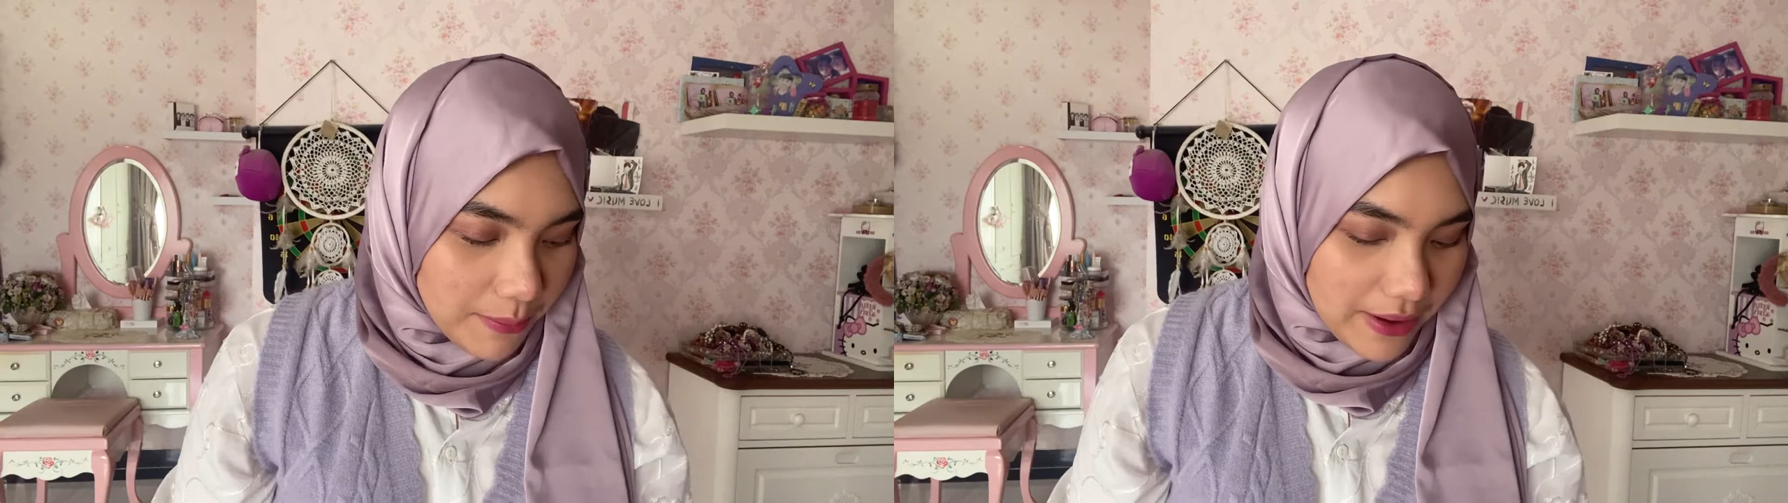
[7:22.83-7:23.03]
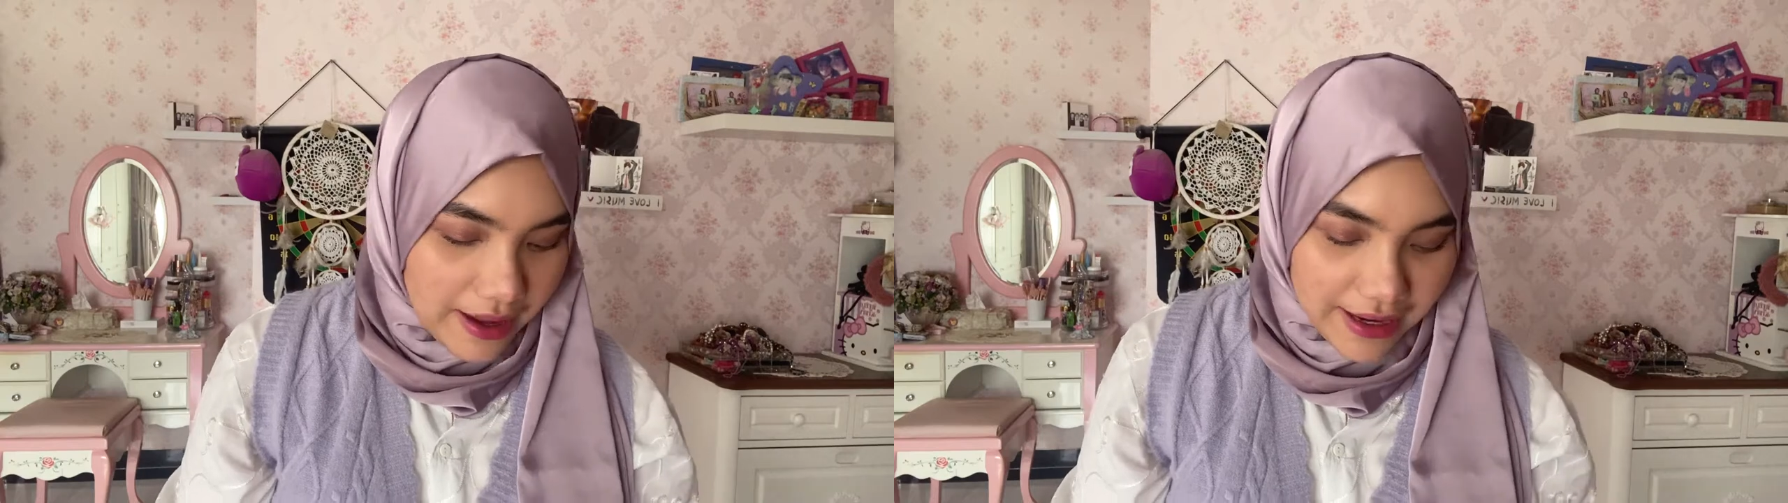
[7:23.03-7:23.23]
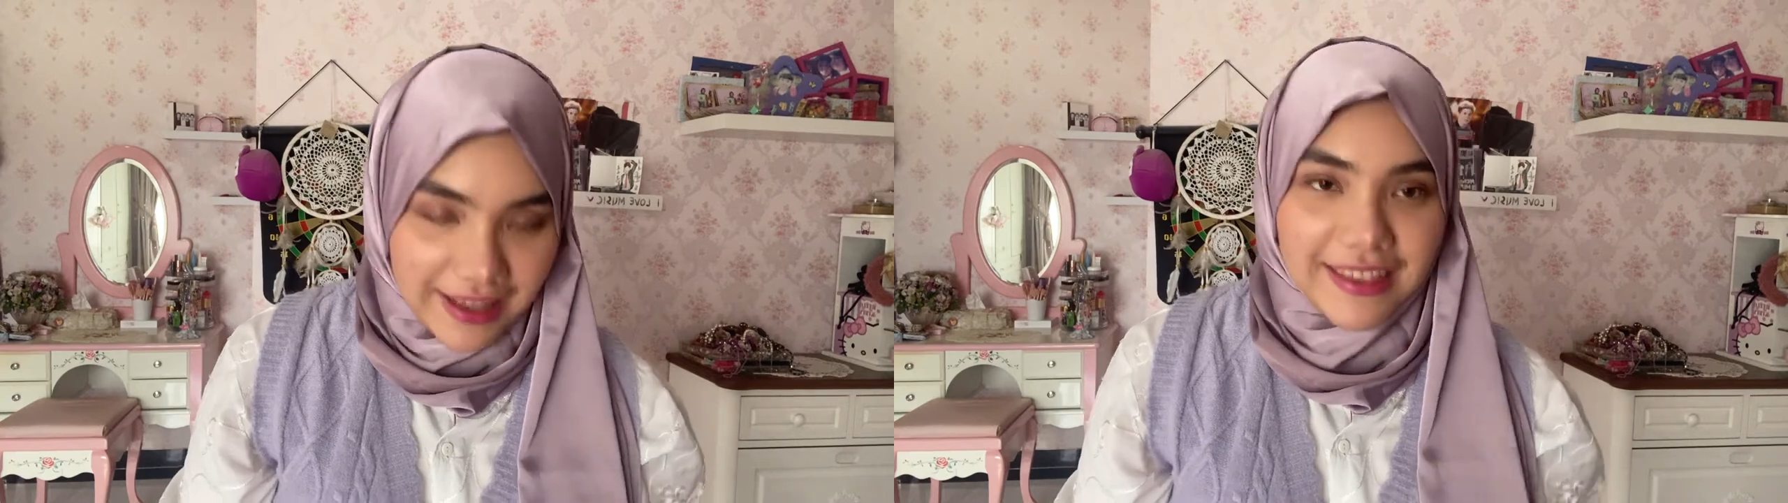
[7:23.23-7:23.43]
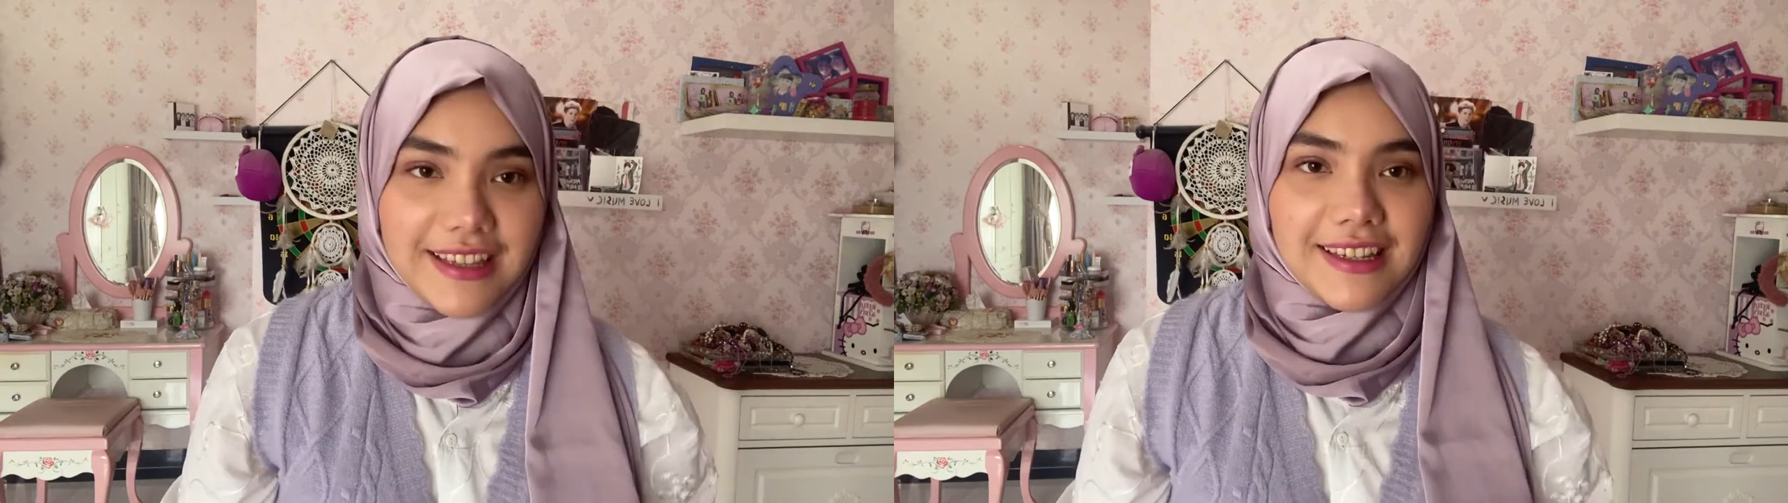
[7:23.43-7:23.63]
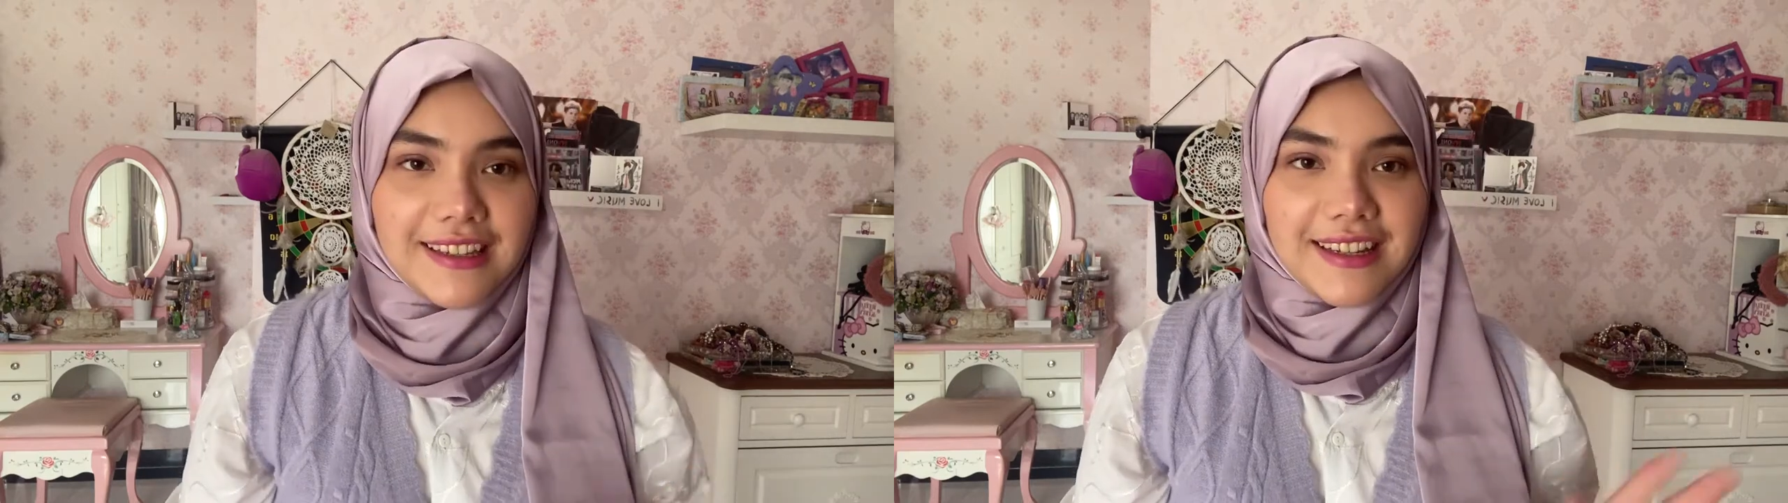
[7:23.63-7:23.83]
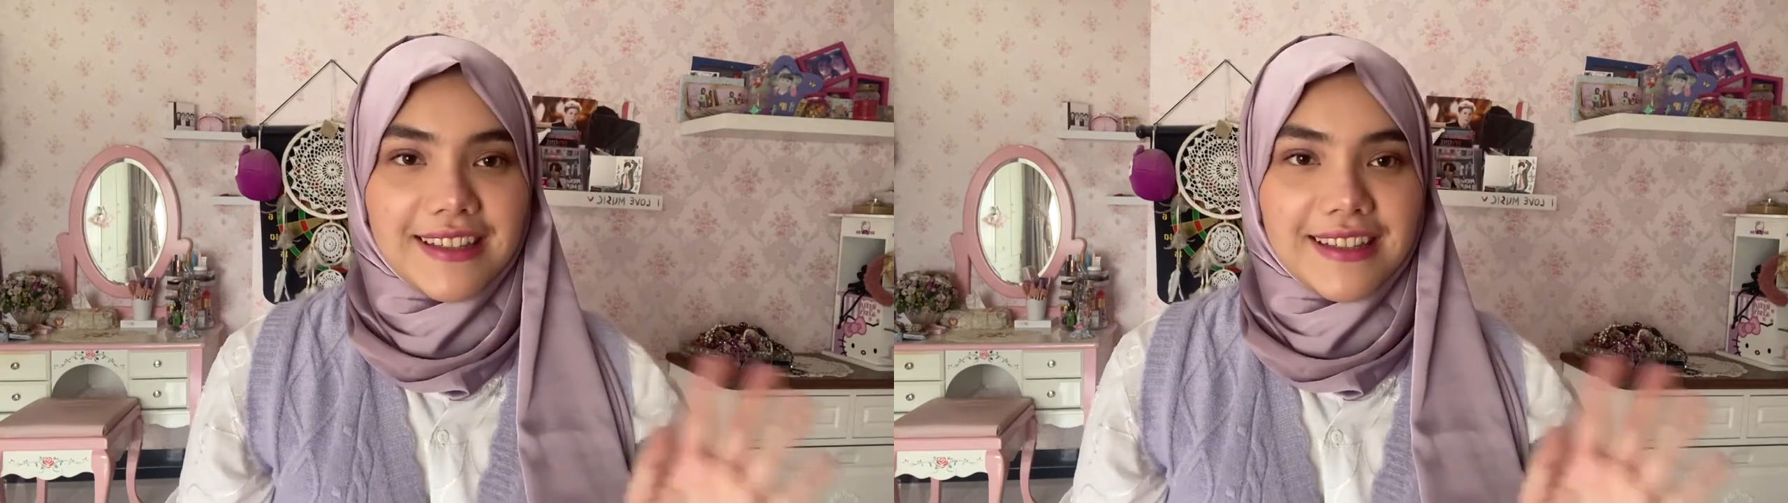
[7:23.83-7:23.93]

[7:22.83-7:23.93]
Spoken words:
But this is